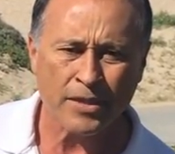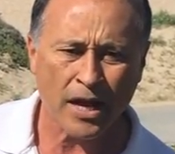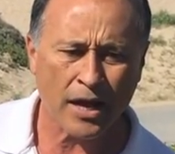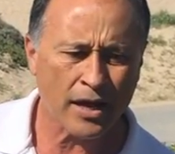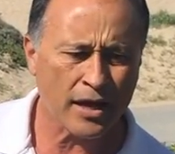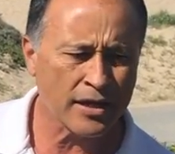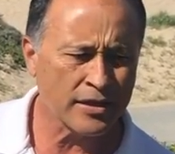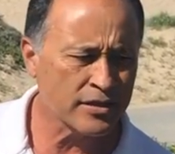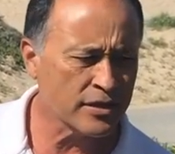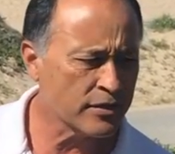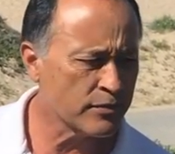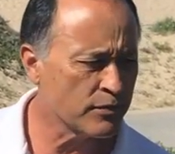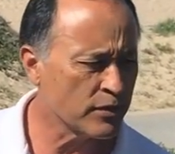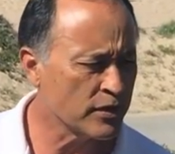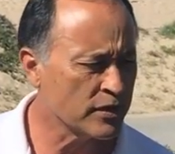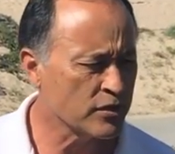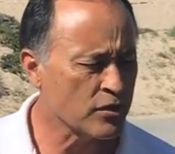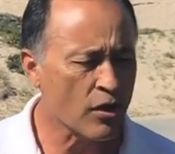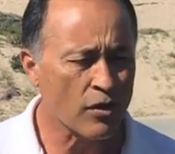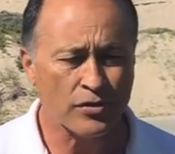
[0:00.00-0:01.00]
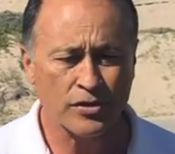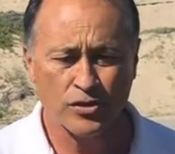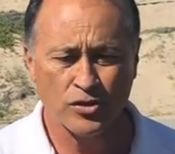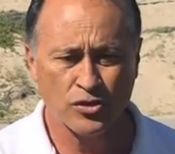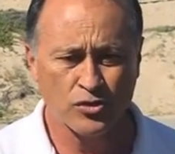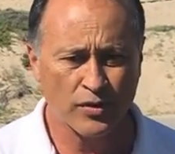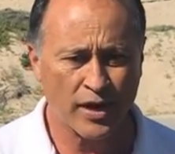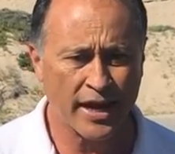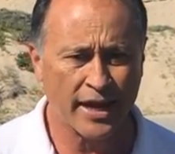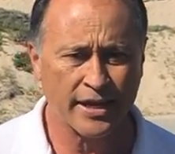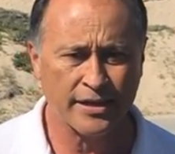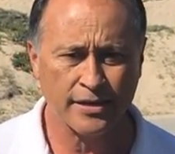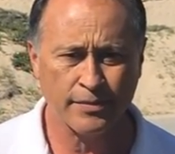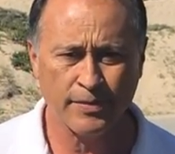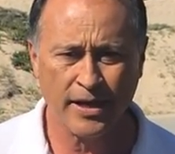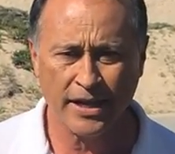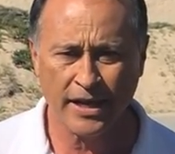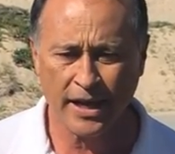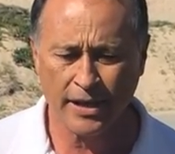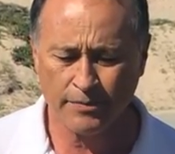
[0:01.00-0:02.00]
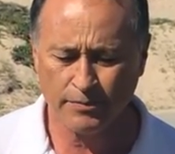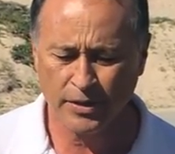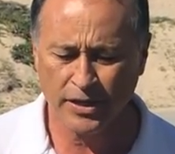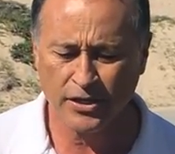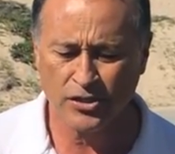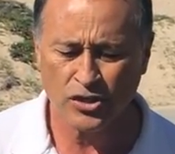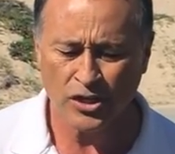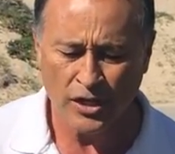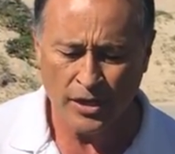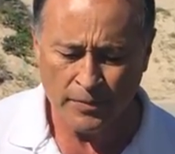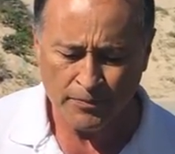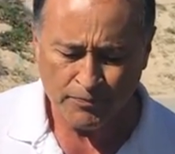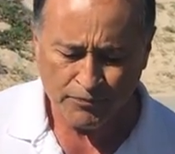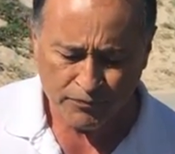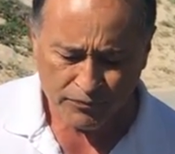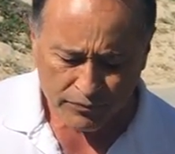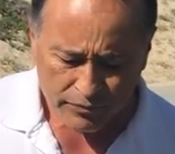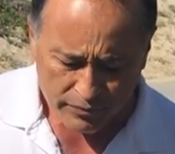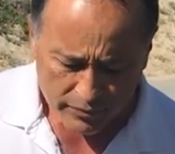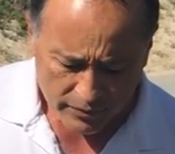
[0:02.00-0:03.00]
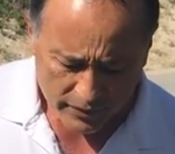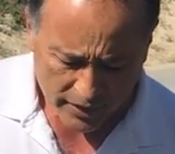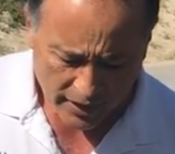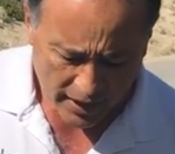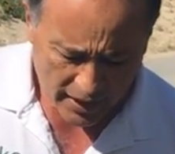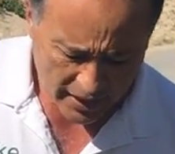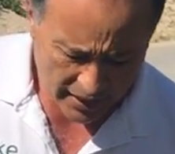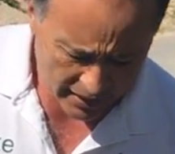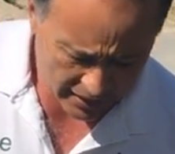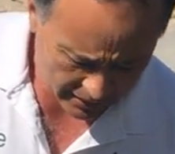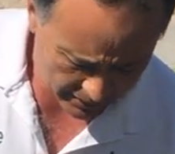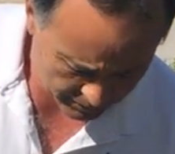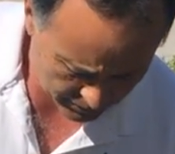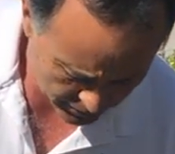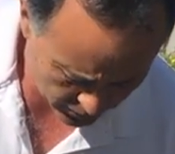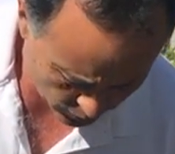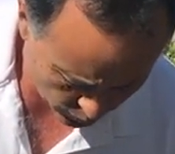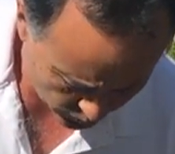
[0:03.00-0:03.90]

uh, the, it's called the Strand in Manhattan Beach, um,